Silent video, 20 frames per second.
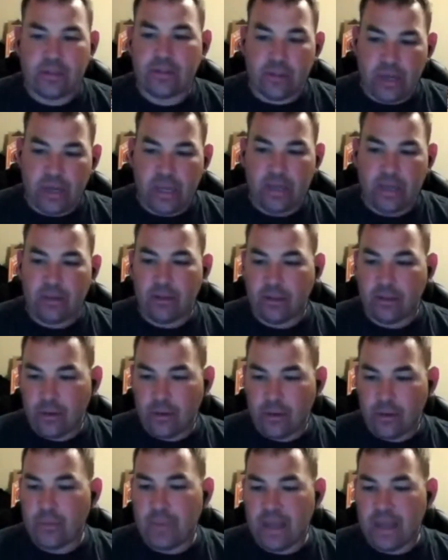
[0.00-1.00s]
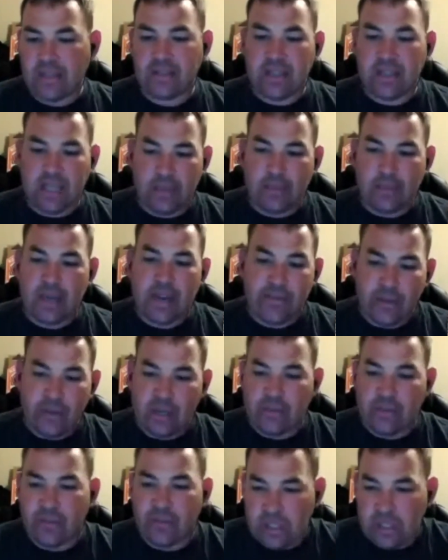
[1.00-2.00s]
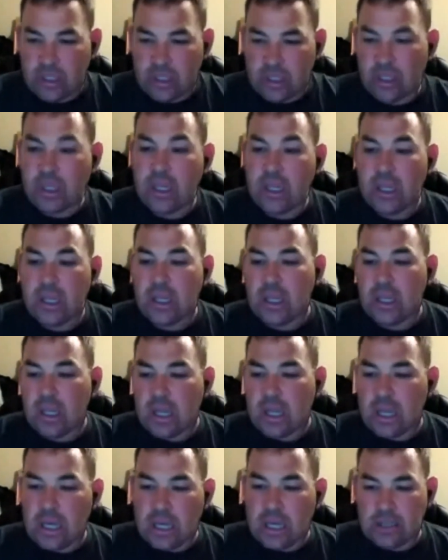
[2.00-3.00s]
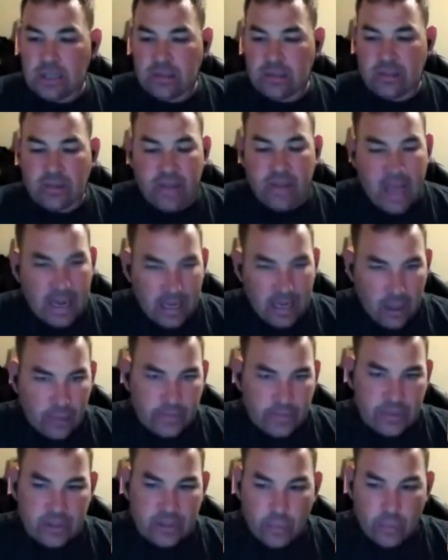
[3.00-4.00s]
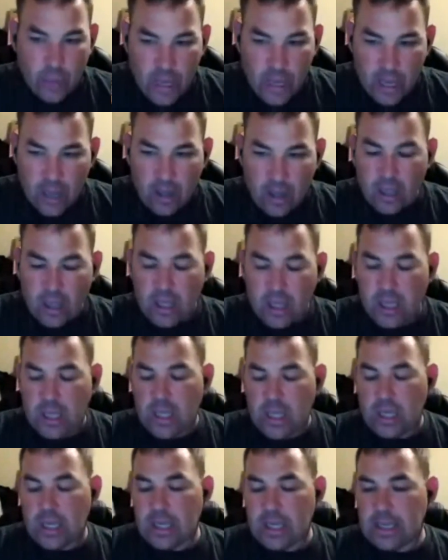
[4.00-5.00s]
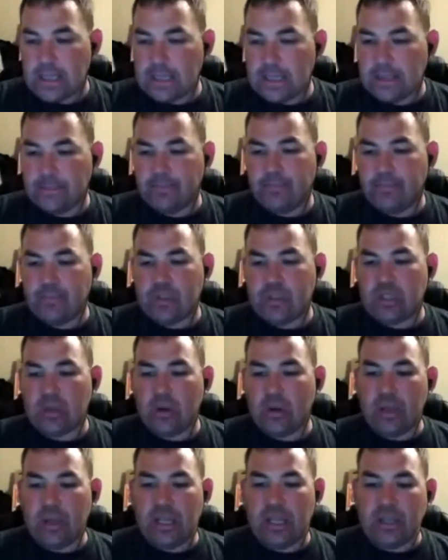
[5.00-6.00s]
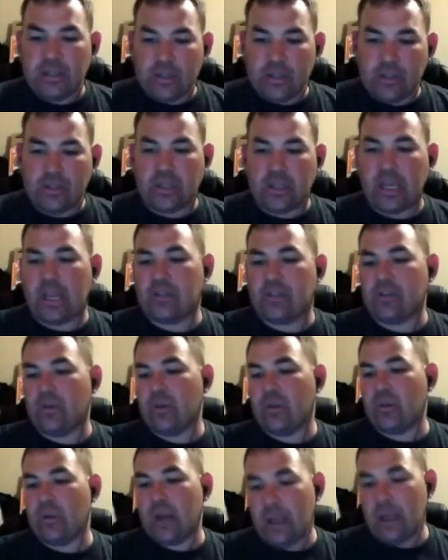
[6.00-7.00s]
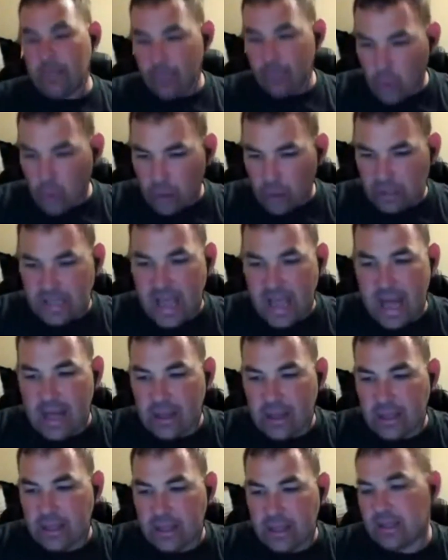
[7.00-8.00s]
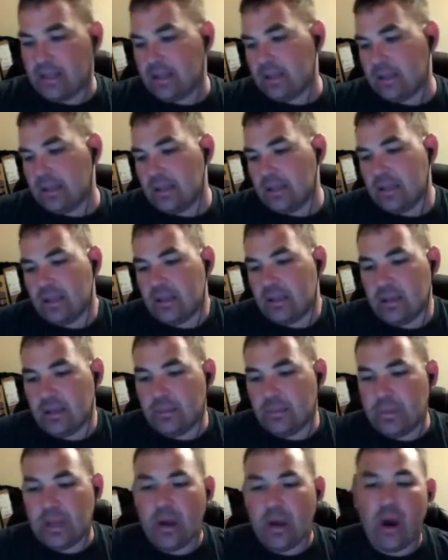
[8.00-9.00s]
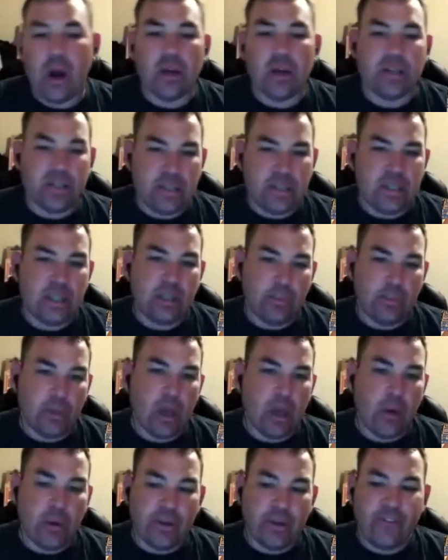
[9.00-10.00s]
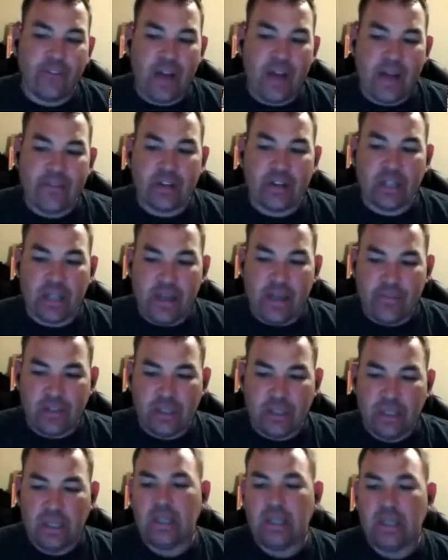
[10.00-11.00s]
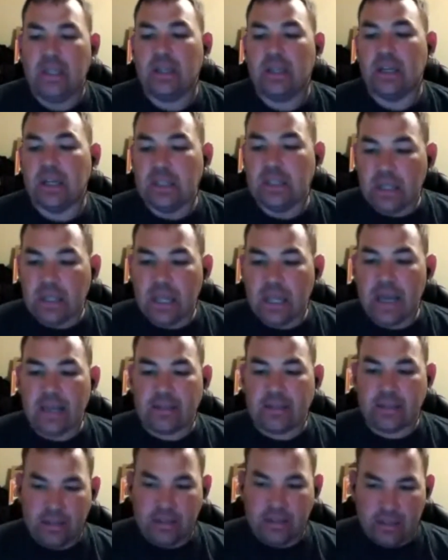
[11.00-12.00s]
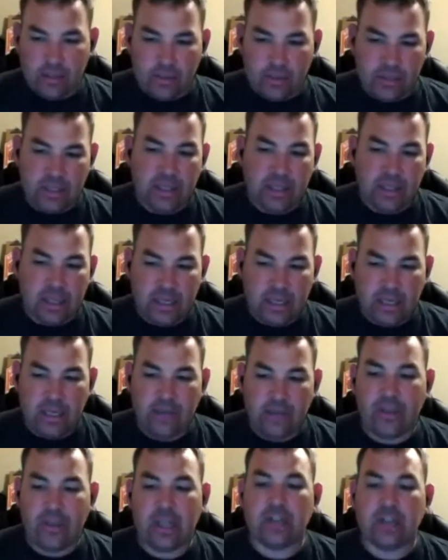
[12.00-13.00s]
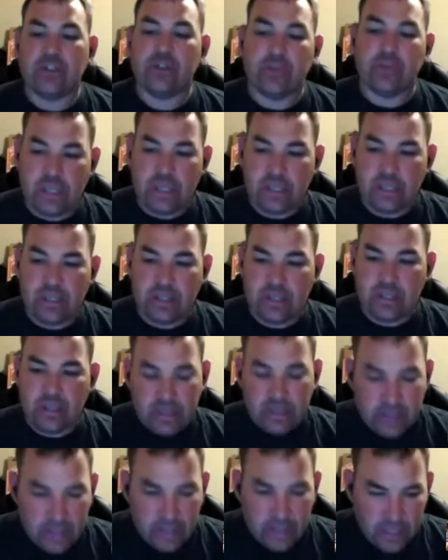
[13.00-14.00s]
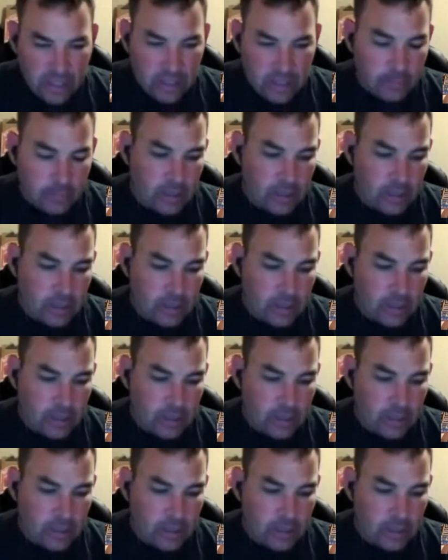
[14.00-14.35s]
strength, the third best team in every division, uh, so that helps as well. Um, so easier schedule, more talent. It, it'd be hard to see them going five and eleven unless there was a litany of injuries to the